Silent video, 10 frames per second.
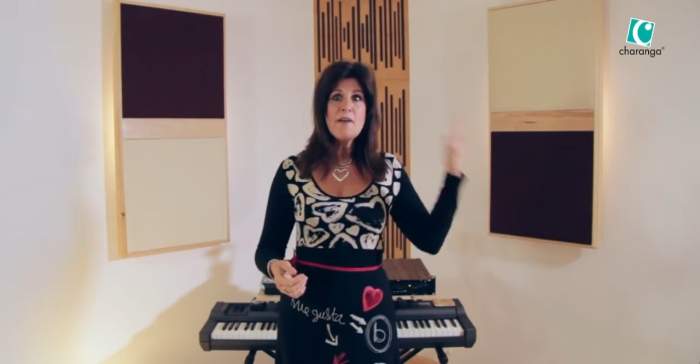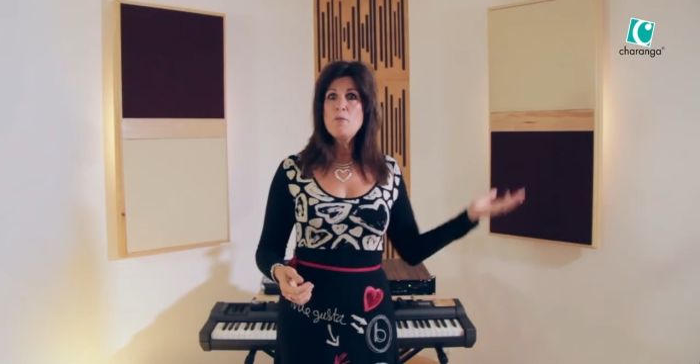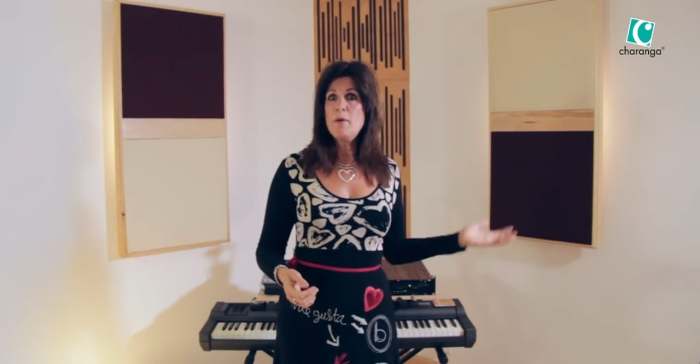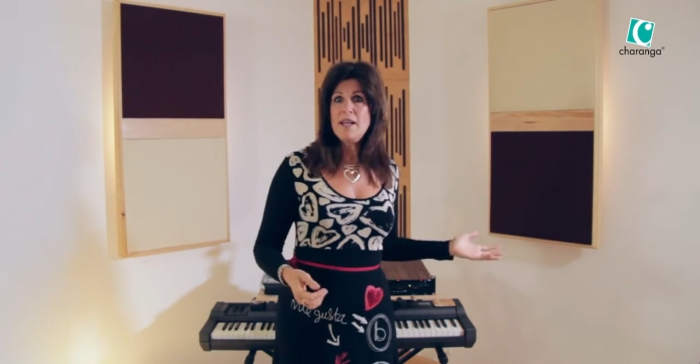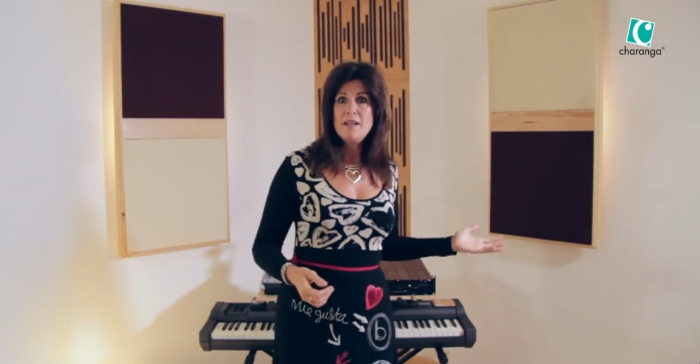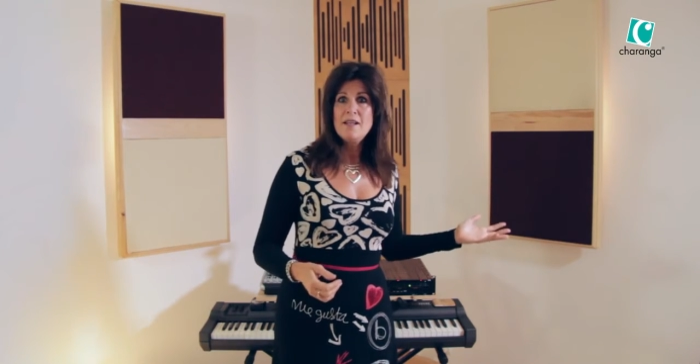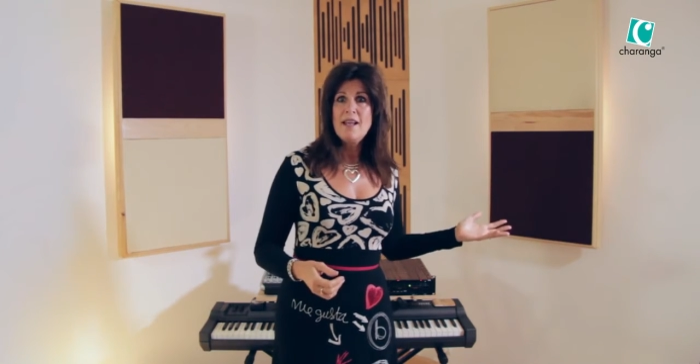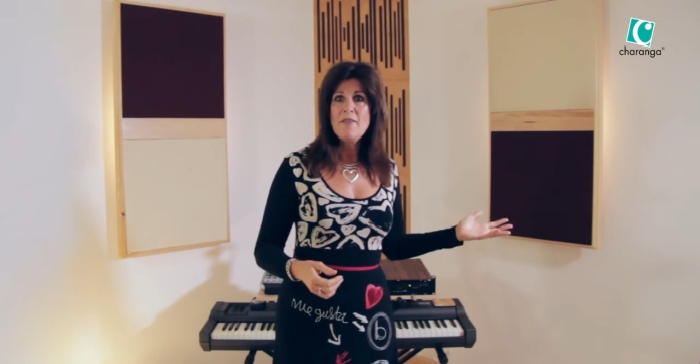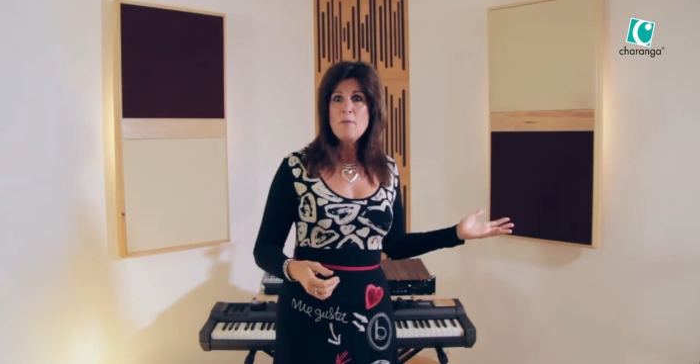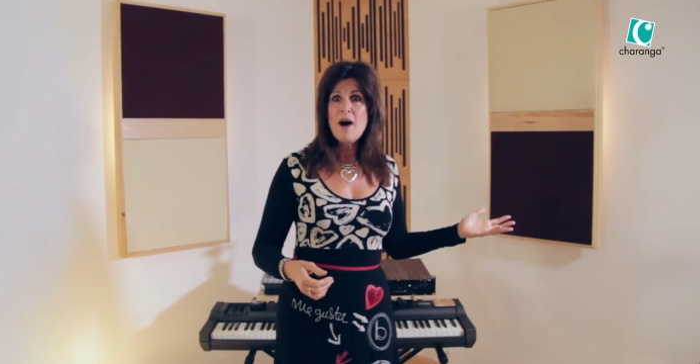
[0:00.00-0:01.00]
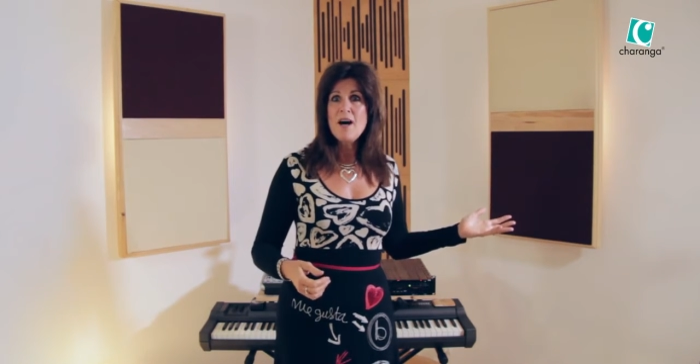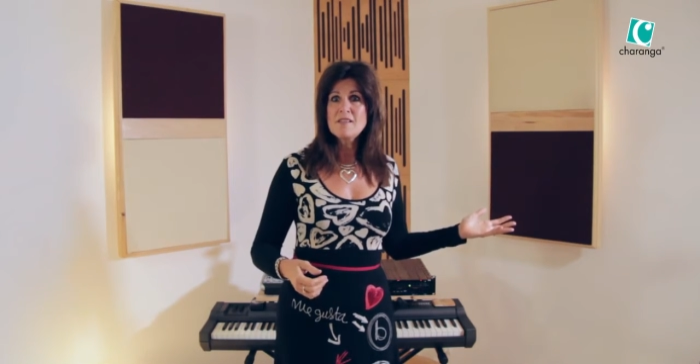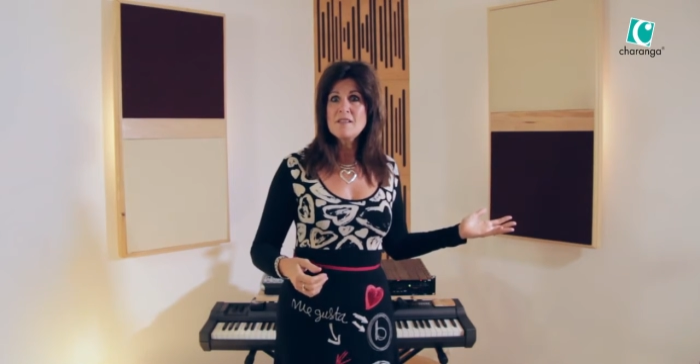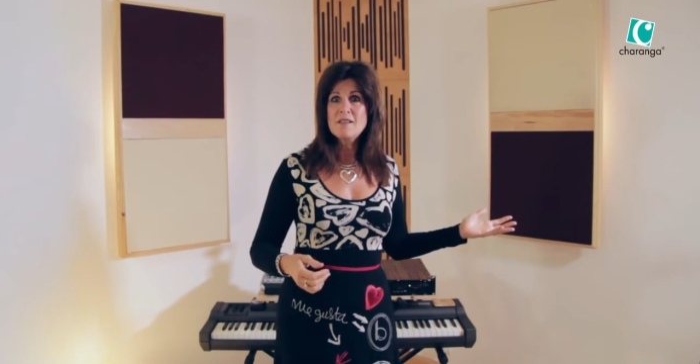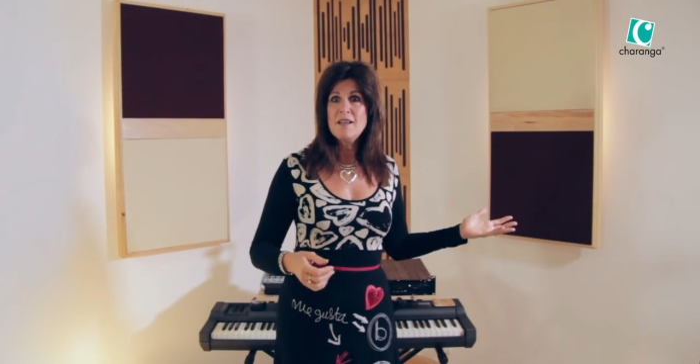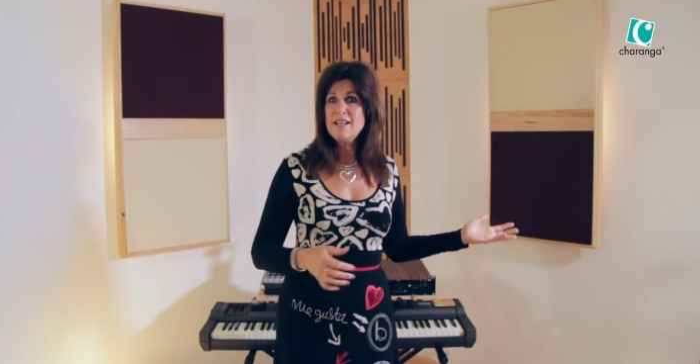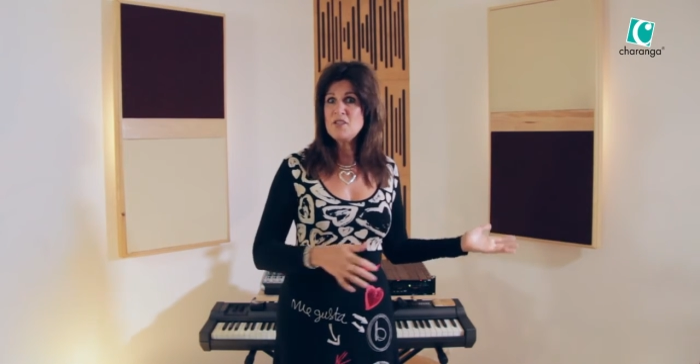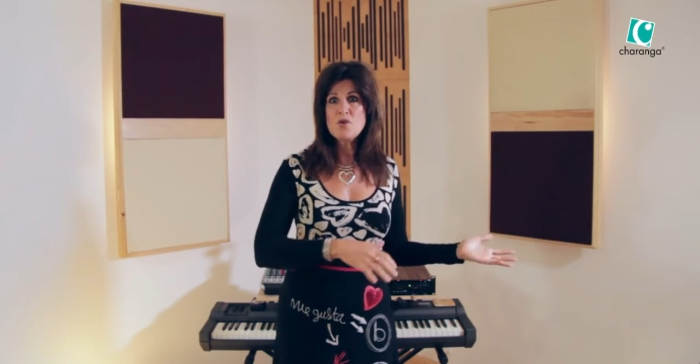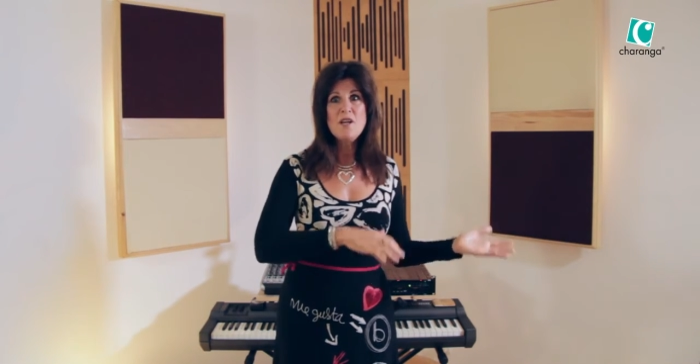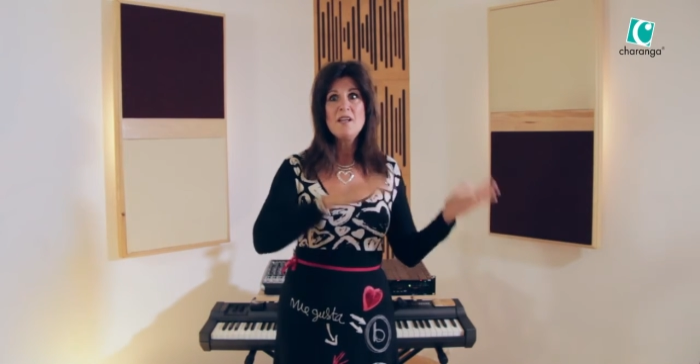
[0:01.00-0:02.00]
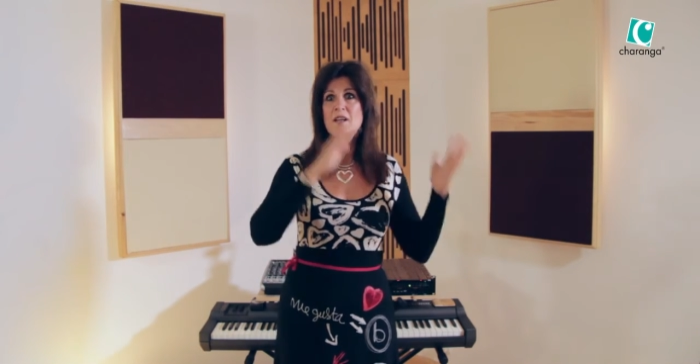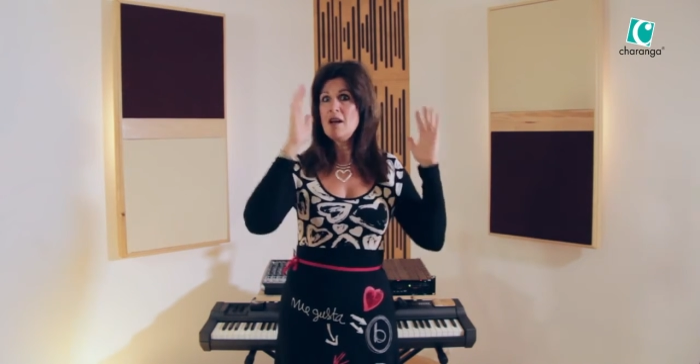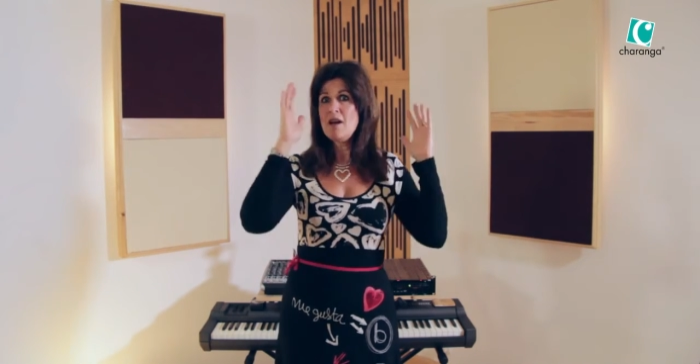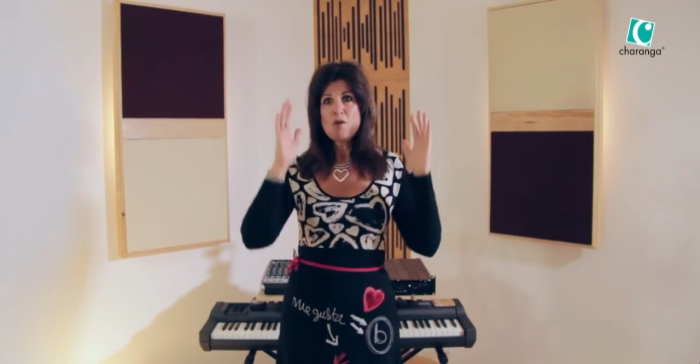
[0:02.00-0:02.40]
ever been in the past history,